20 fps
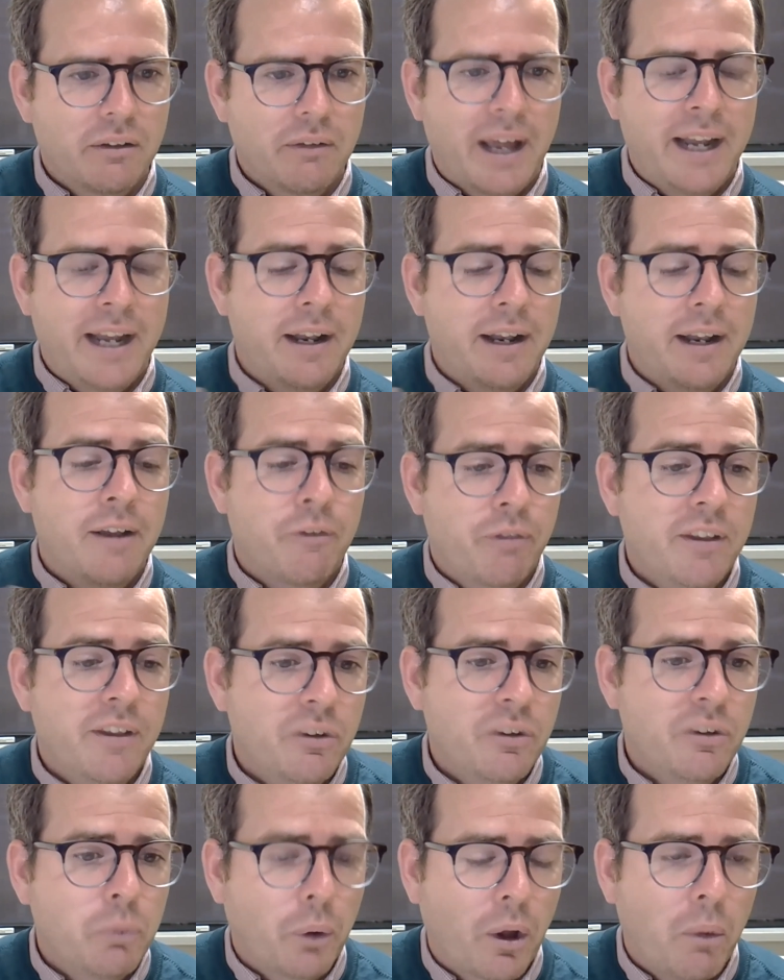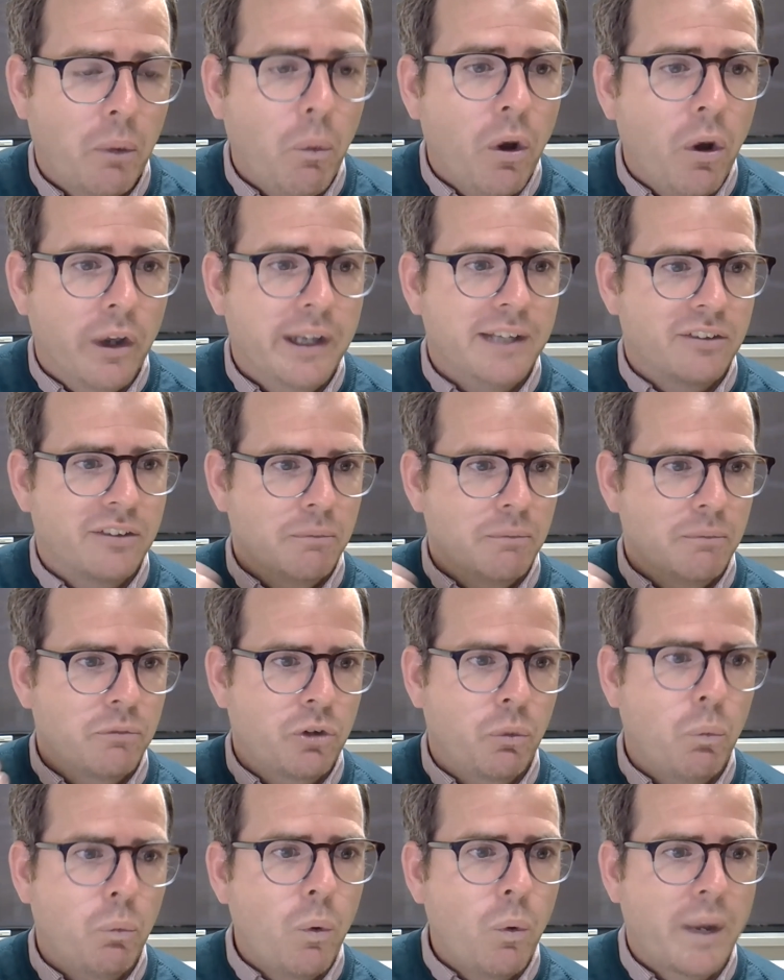and if this is what I want, is them
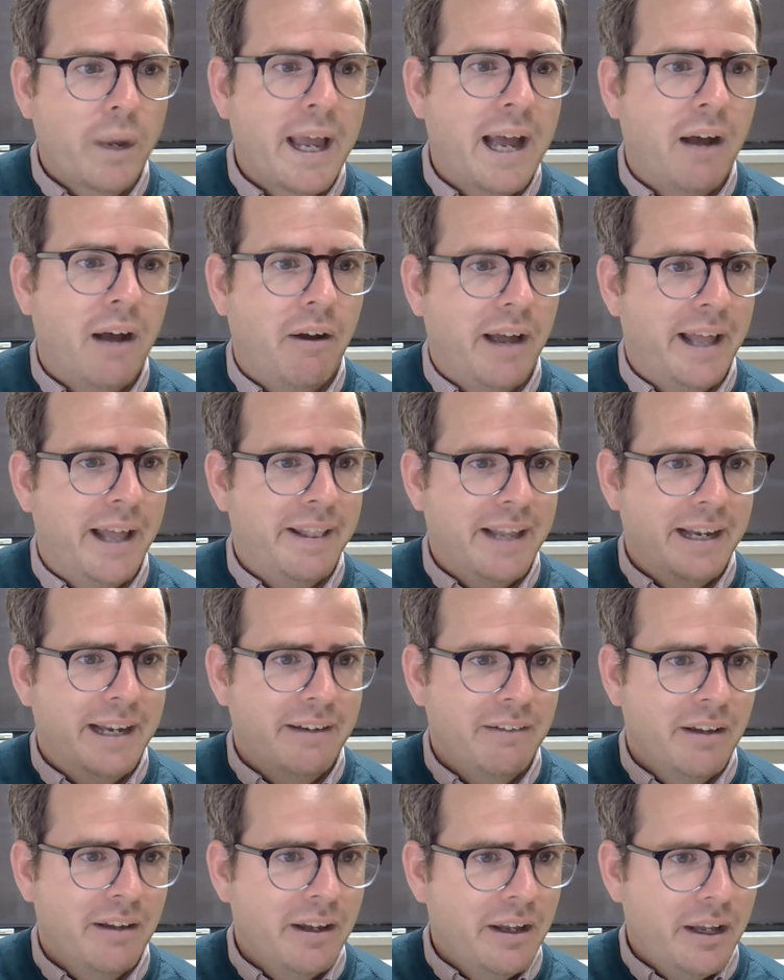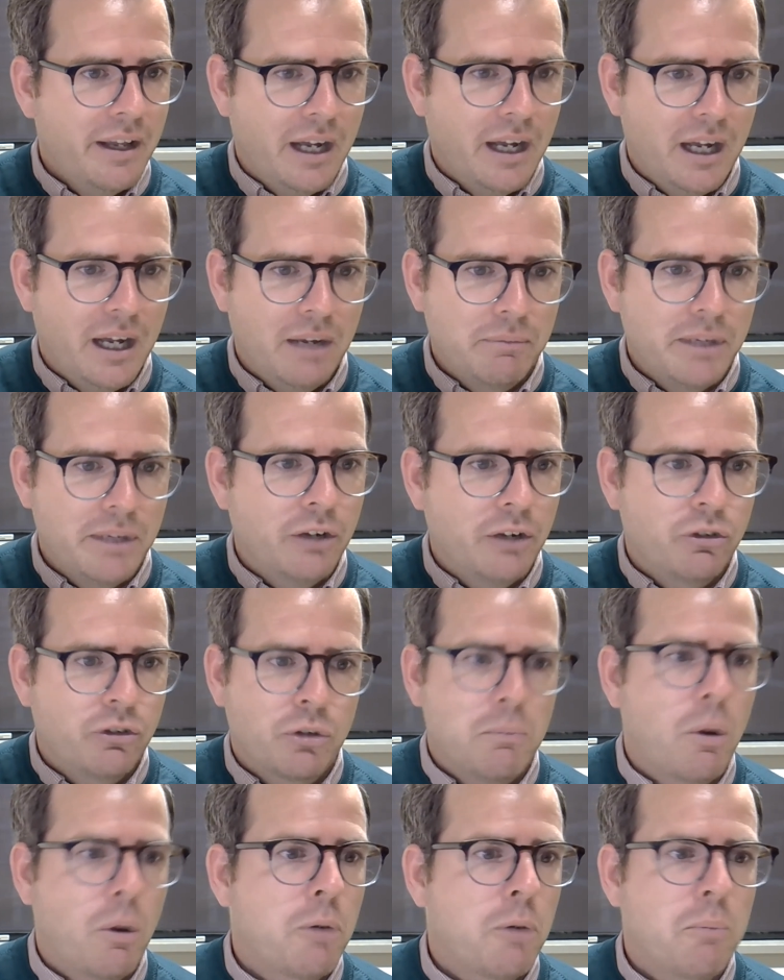to walk out and then, um, you know,
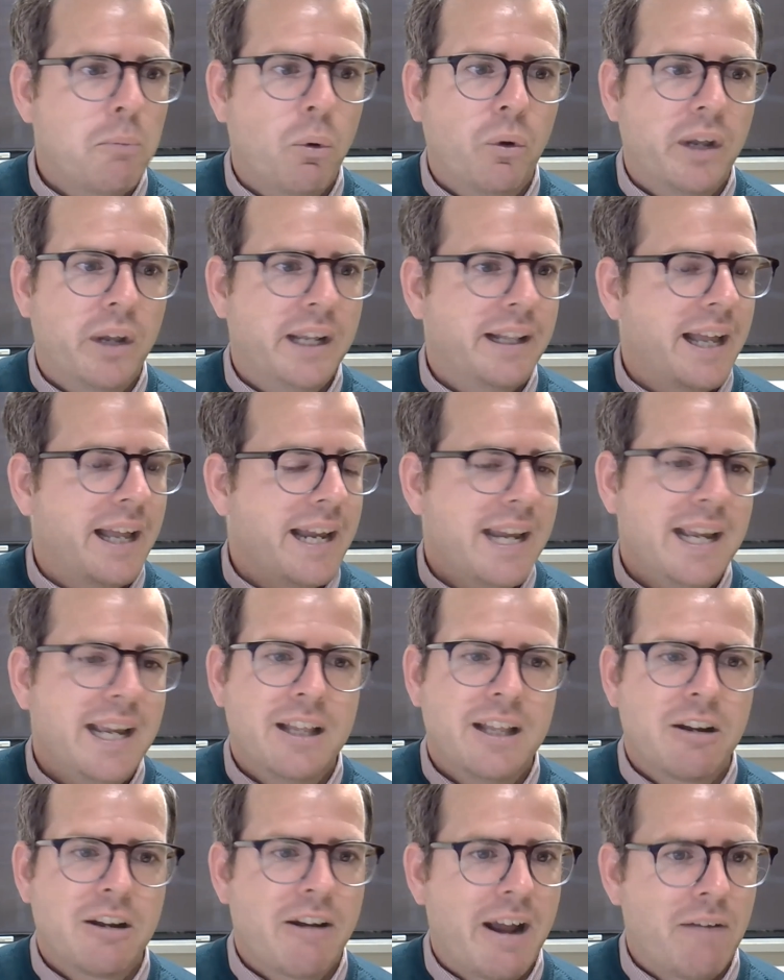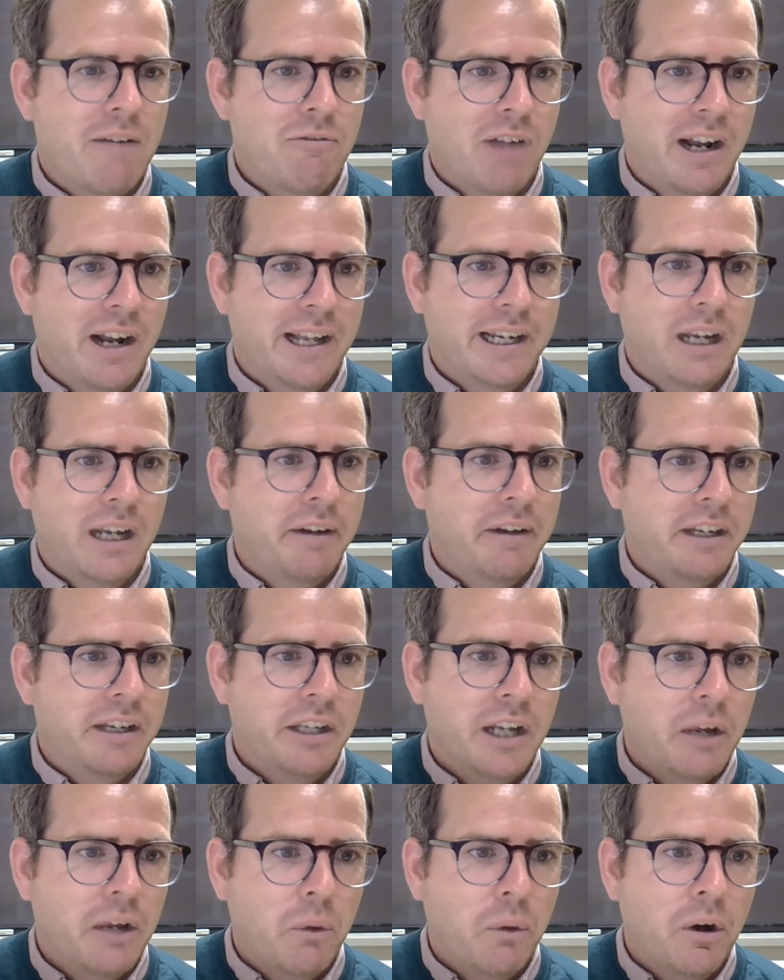tomorrow morning they hit the ground running, going,
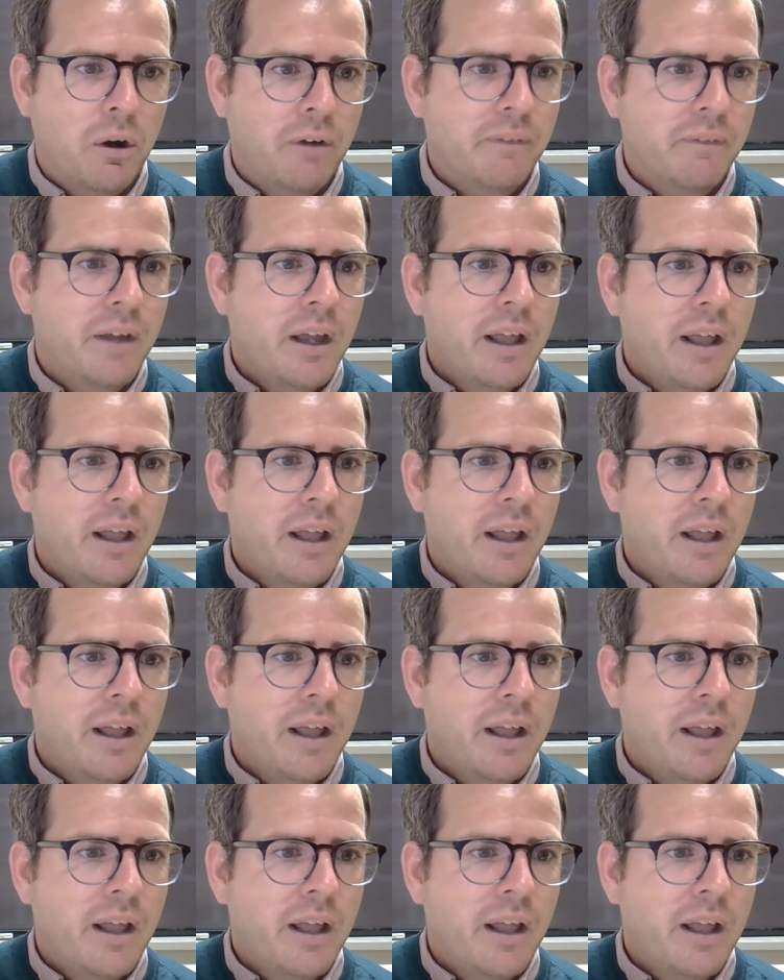you know what,